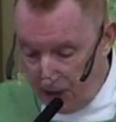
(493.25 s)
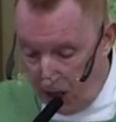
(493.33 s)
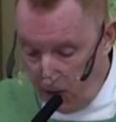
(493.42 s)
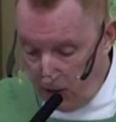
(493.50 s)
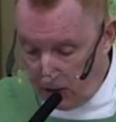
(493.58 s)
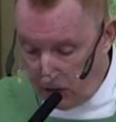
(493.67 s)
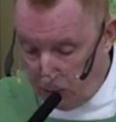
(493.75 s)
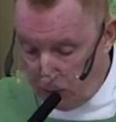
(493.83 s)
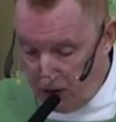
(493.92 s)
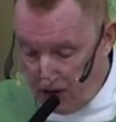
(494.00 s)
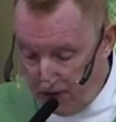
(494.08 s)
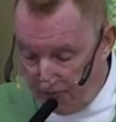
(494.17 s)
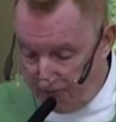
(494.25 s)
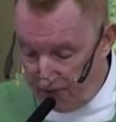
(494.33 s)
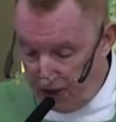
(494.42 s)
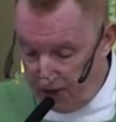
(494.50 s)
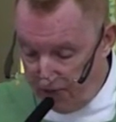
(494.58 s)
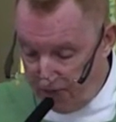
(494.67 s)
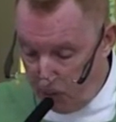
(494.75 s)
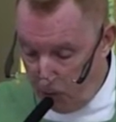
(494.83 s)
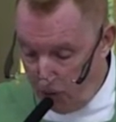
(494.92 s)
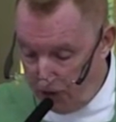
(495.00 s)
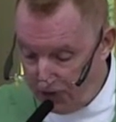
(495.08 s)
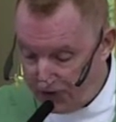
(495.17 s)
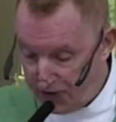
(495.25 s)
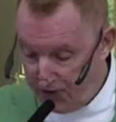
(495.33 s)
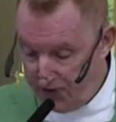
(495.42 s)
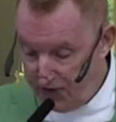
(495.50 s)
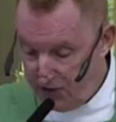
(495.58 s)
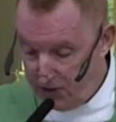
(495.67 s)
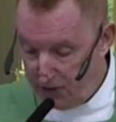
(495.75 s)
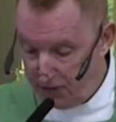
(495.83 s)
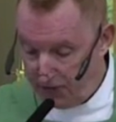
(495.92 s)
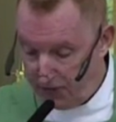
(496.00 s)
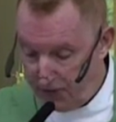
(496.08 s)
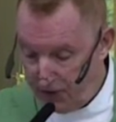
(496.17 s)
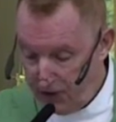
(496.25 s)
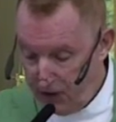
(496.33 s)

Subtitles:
going to bring a flood of waters on the earth,